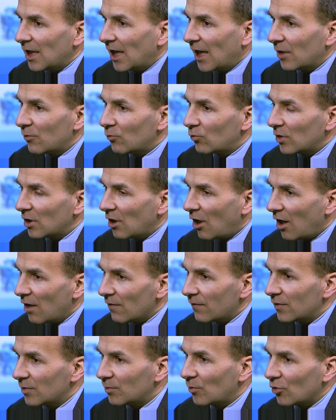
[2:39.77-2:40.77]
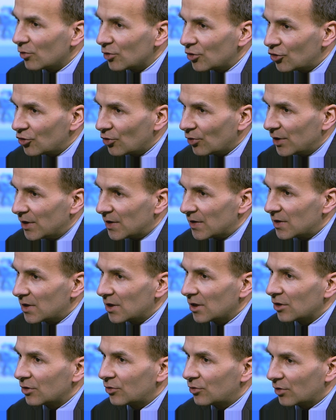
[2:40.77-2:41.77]
and will offer more
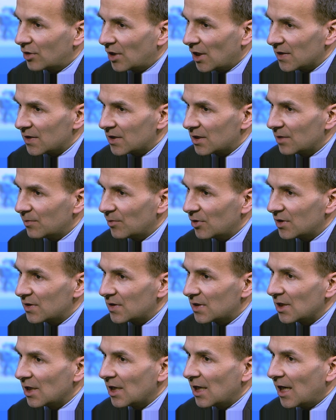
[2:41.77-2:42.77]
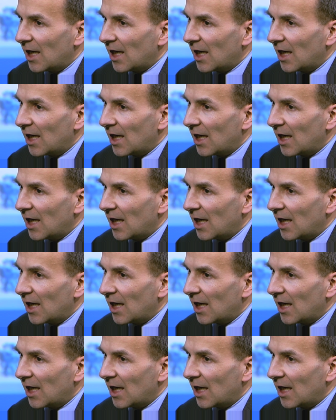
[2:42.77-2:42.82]
choice to customers